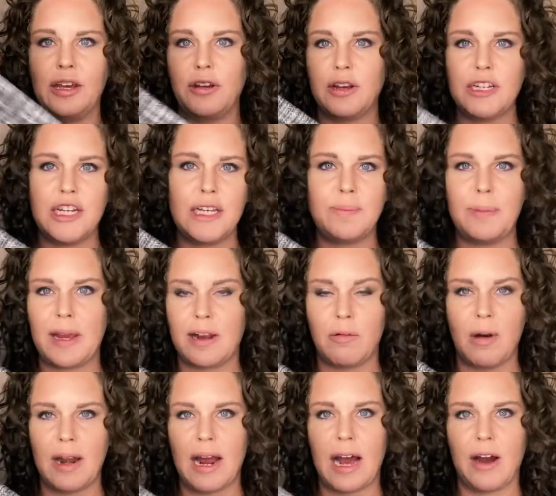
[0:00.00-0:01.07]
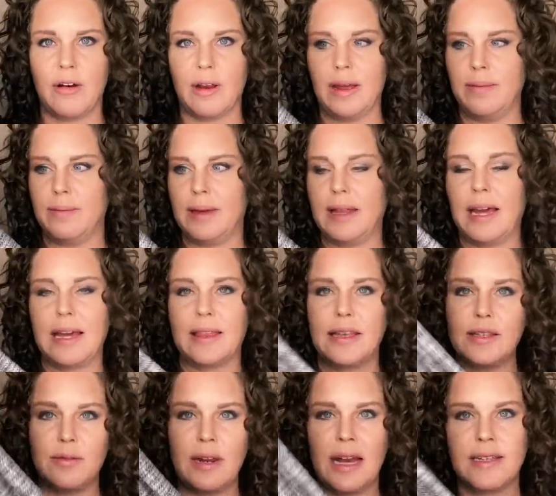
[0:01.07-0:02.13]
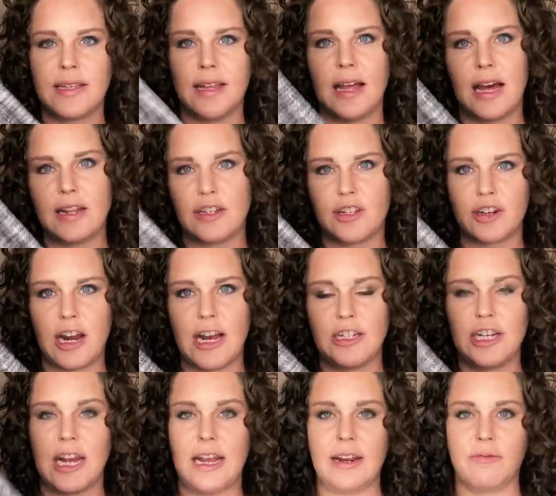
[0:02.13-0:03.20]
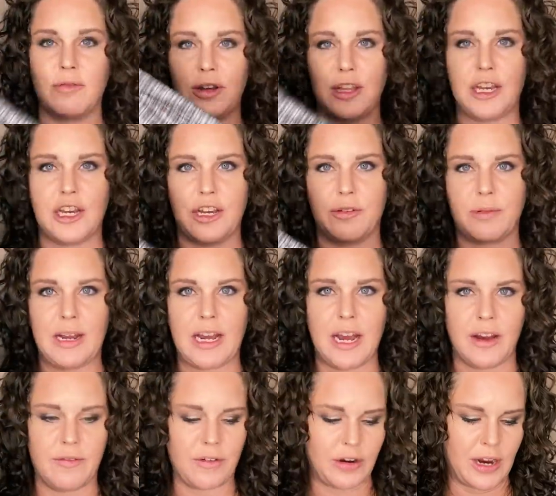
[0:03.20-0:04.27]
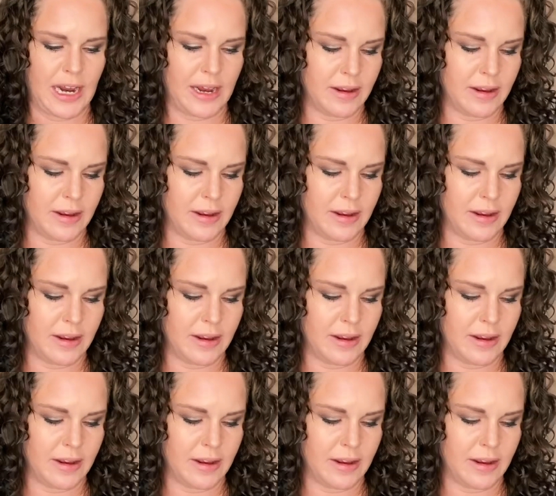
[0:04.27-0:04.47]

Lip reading: can just pick one out and be like, this one has a lot of stretch and really good recovery.